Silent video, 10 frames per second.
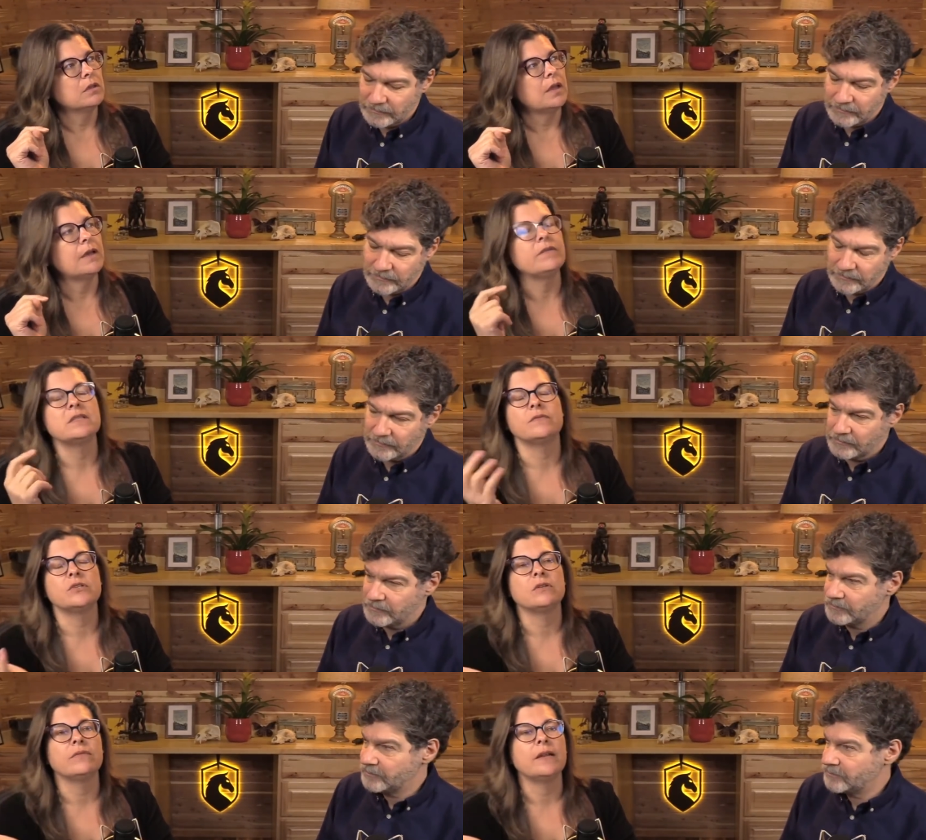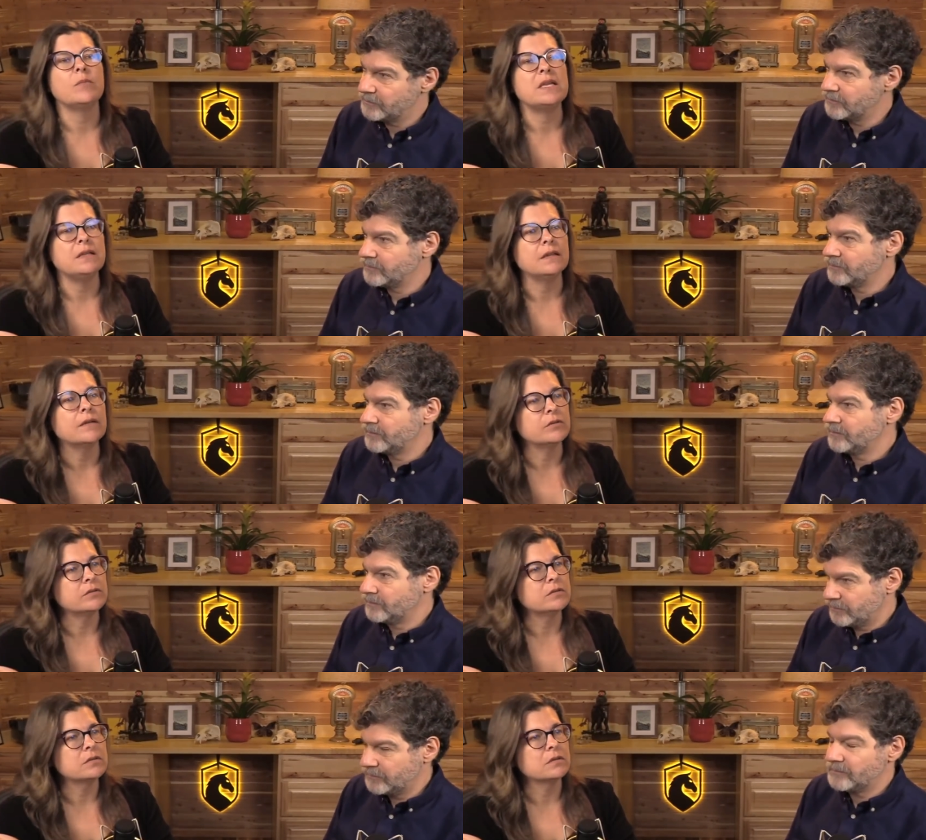Speaker 1: having sufficient vitamin D
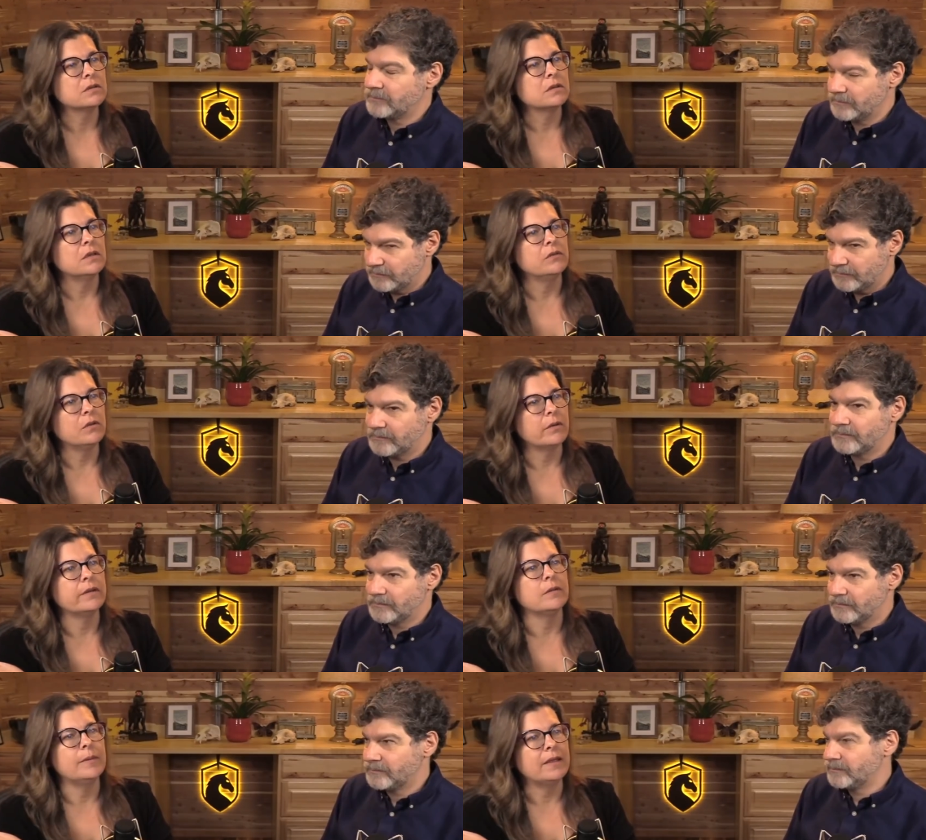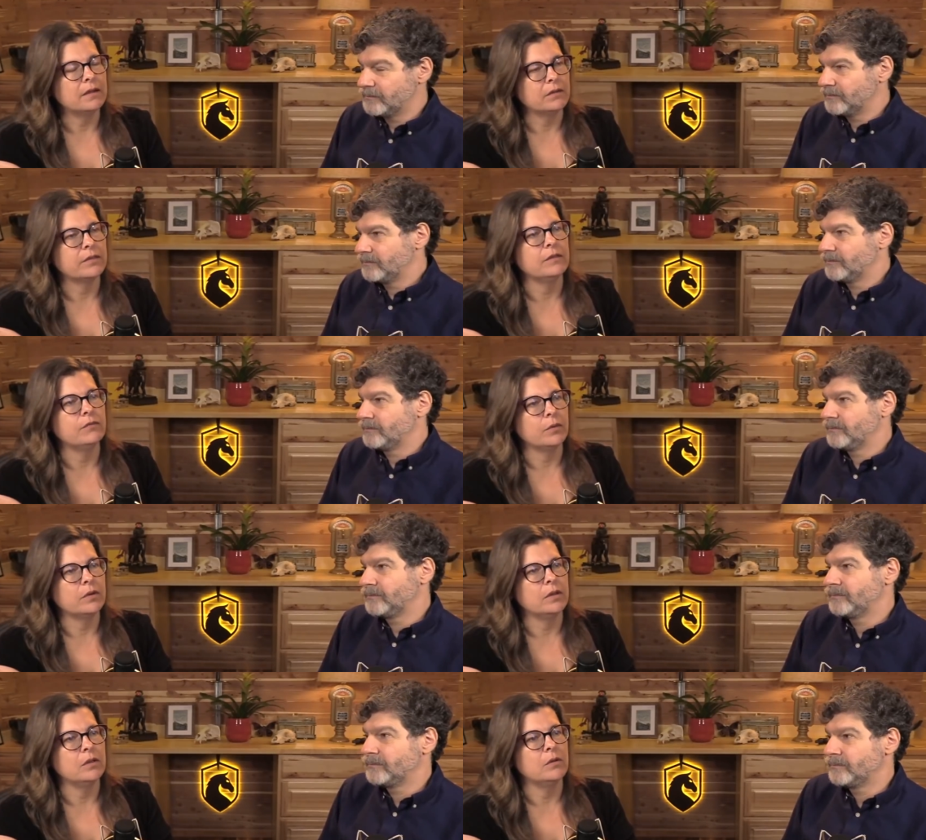levels is going to be healthy
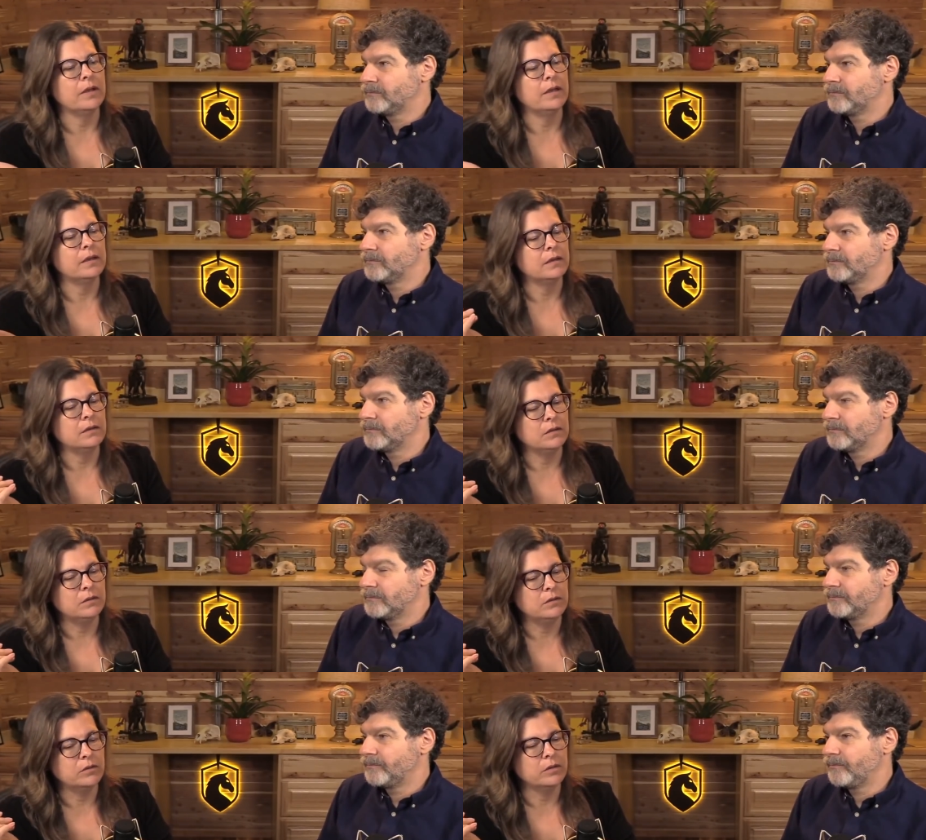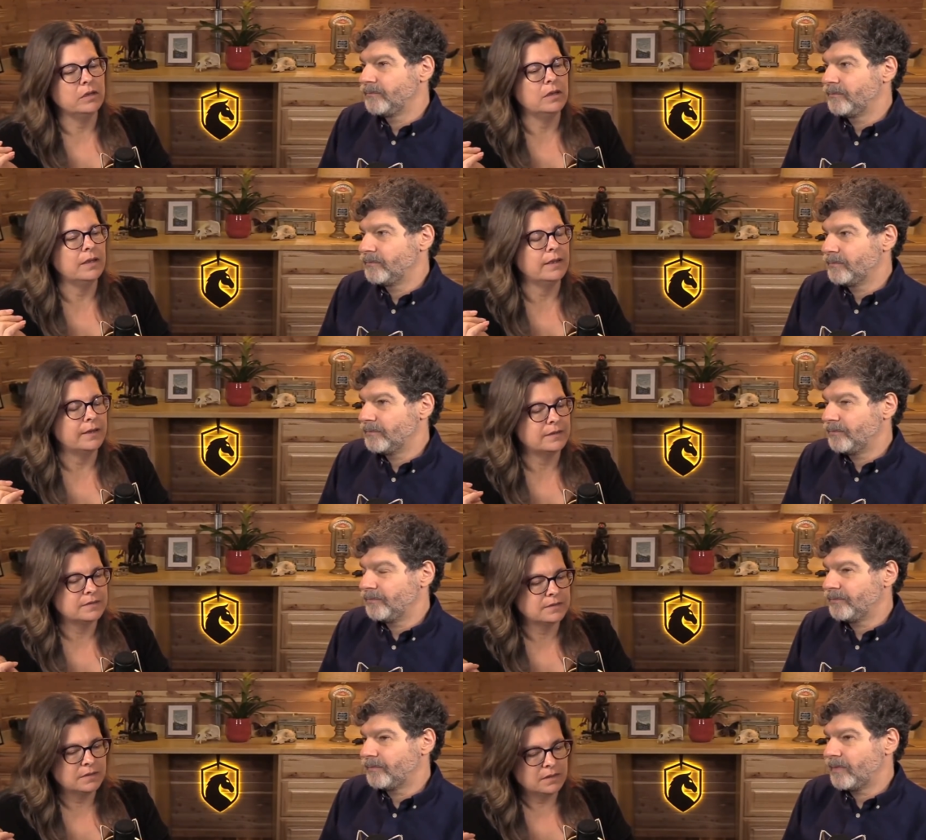for you and good
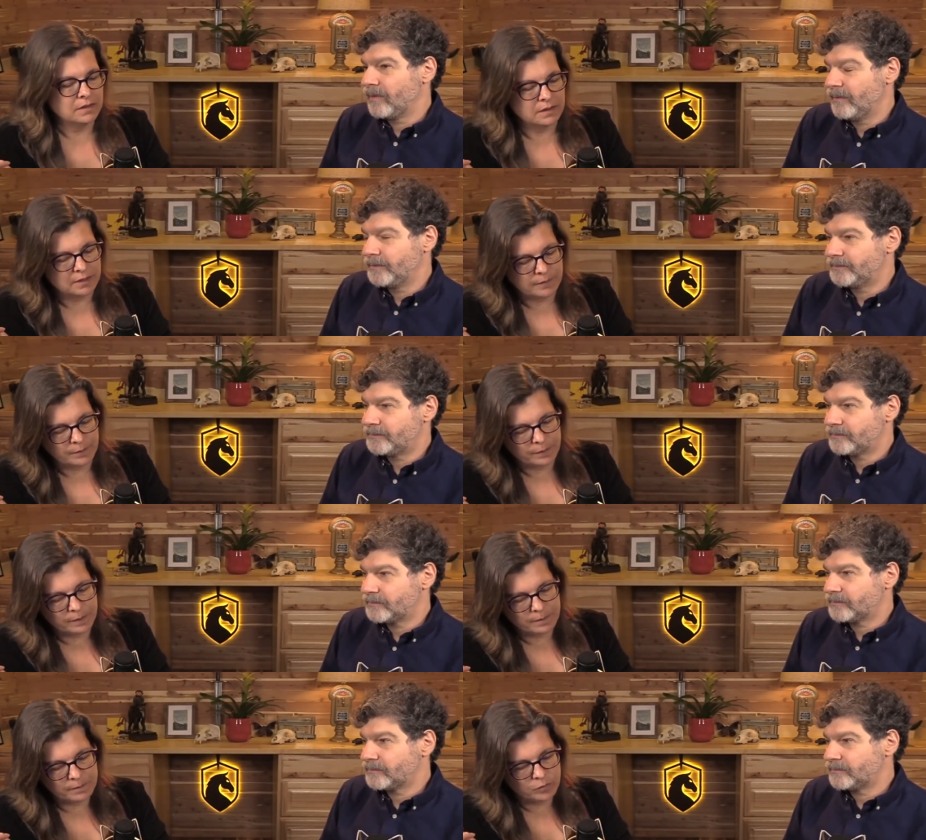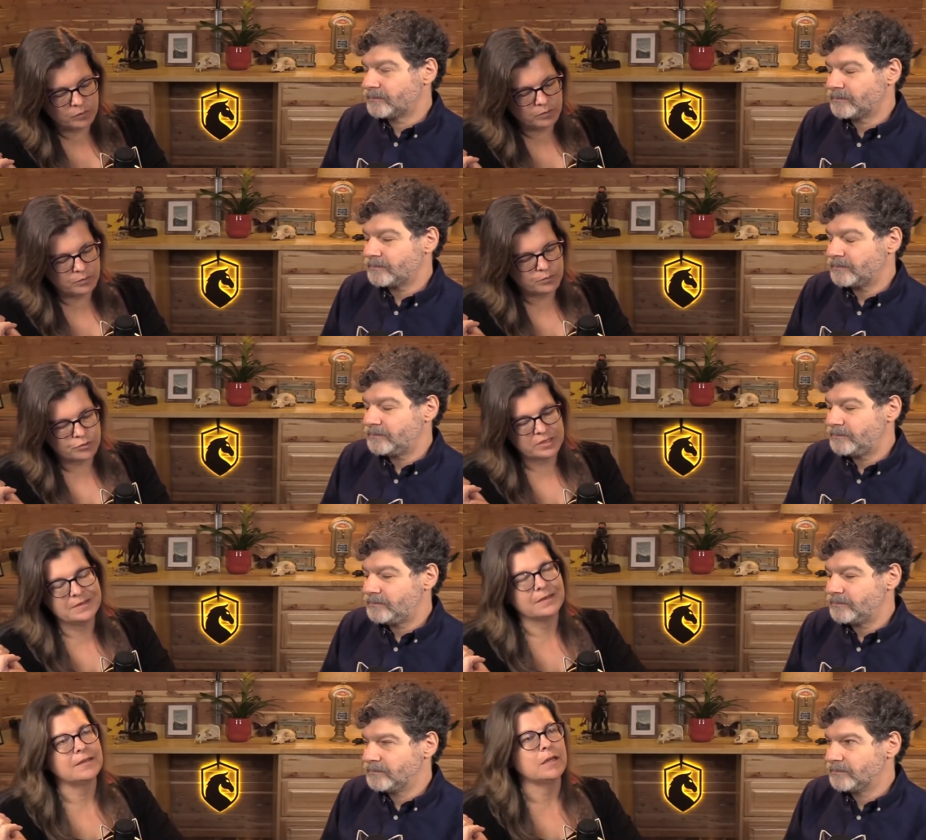at um,
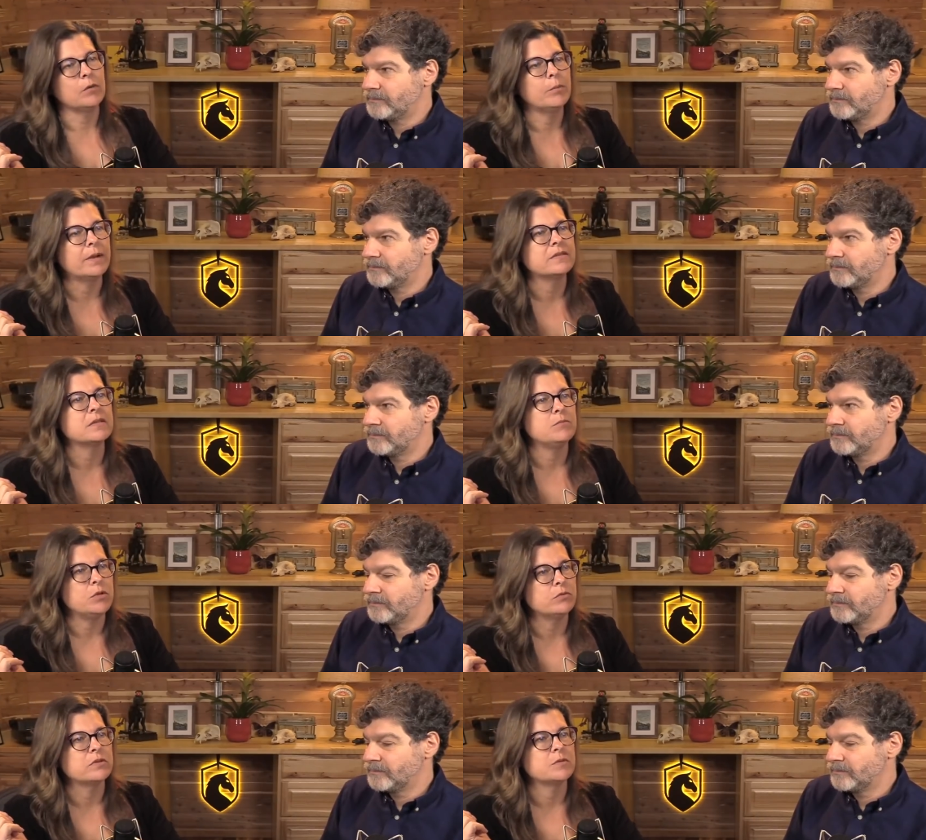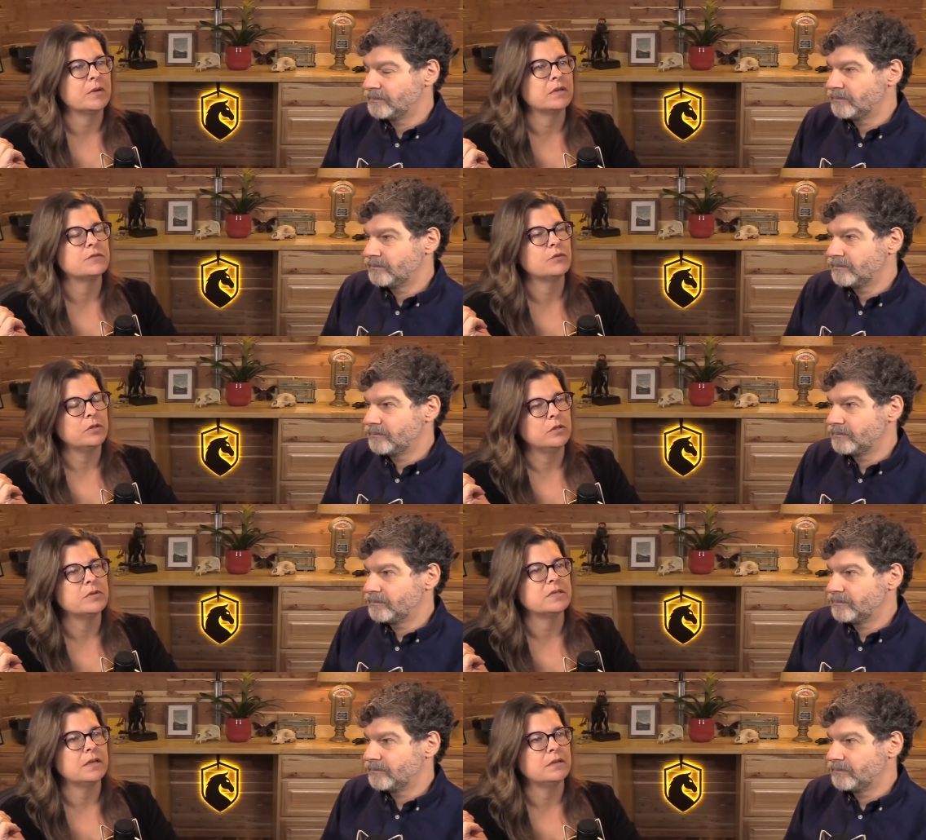predicting a robust immune response for
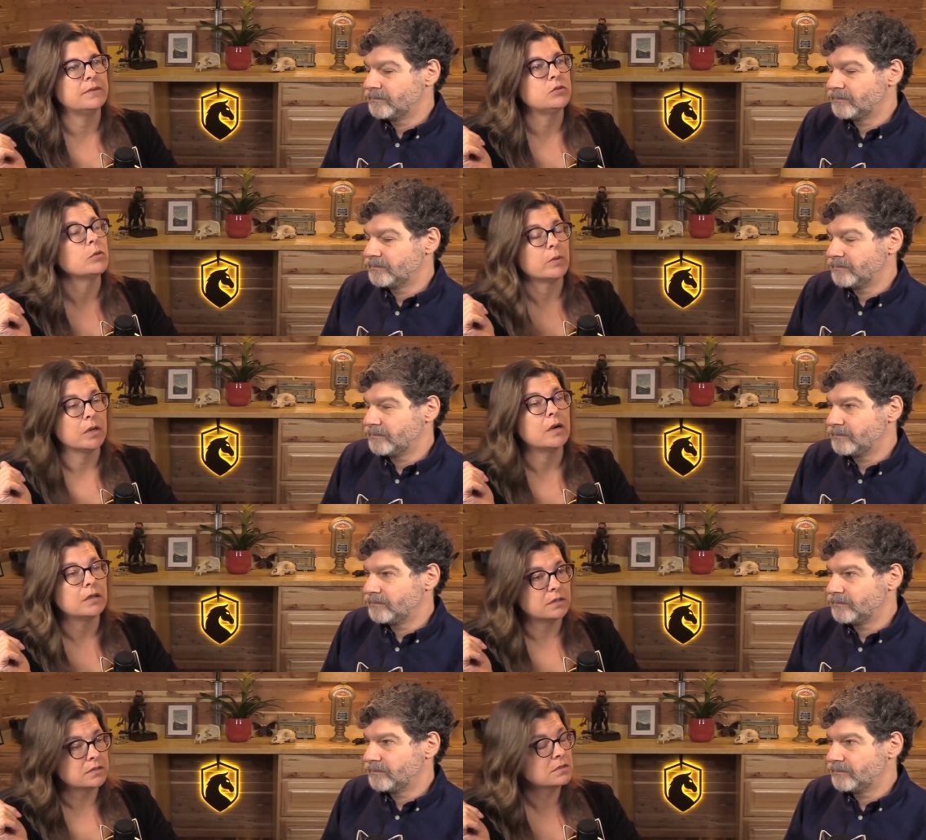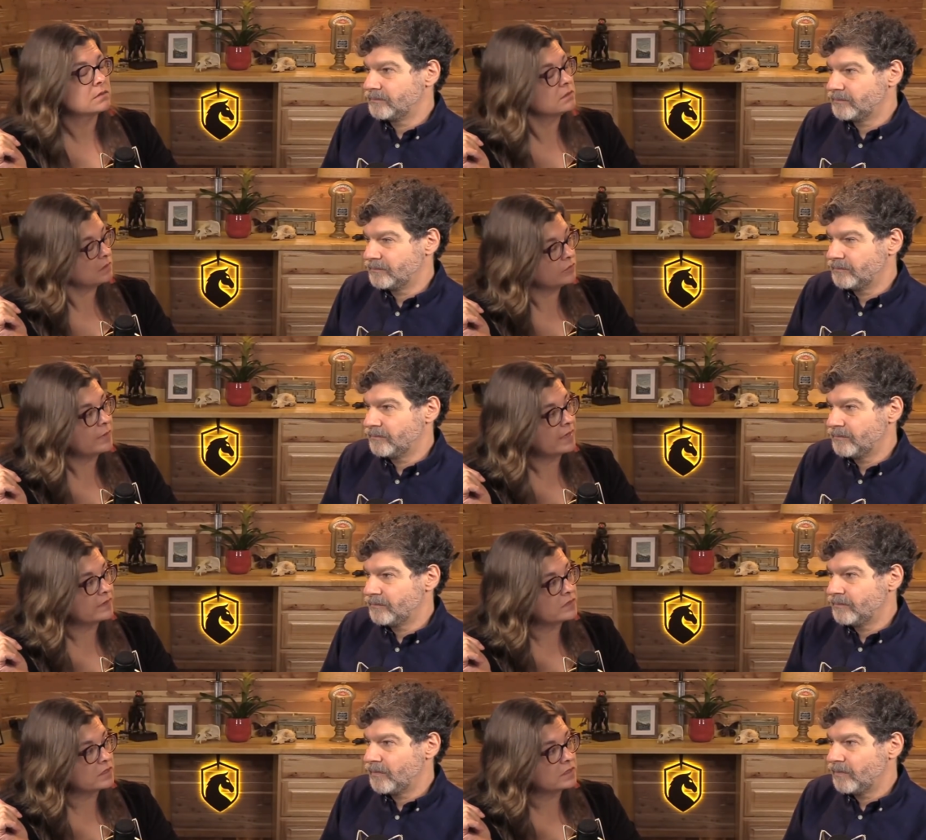you as an individual, regardless of
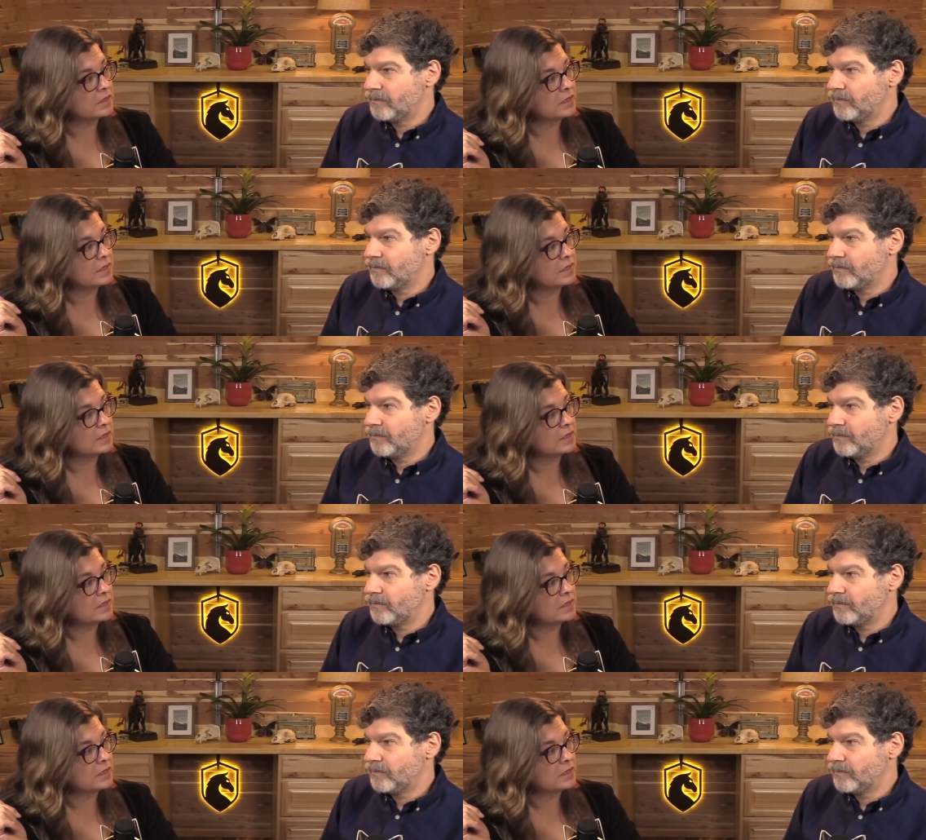pathogen.